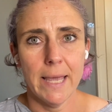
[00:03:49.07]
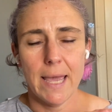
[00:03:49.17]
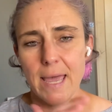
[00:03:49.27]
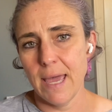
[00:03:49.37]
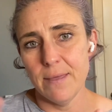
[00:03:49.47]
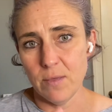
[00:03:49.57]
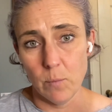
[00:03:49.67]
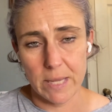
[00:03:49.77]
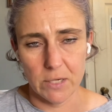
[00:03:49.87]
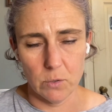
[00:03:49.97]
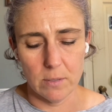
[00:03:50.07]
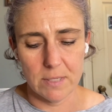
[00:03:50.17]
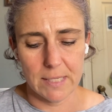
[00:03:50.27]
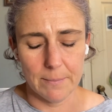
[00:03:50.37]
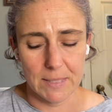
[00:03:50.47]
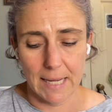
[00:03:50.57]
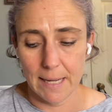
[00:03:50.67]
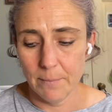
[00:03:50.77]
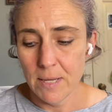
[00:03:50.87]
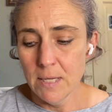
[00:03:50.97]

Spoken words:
and then we can do it at the same time.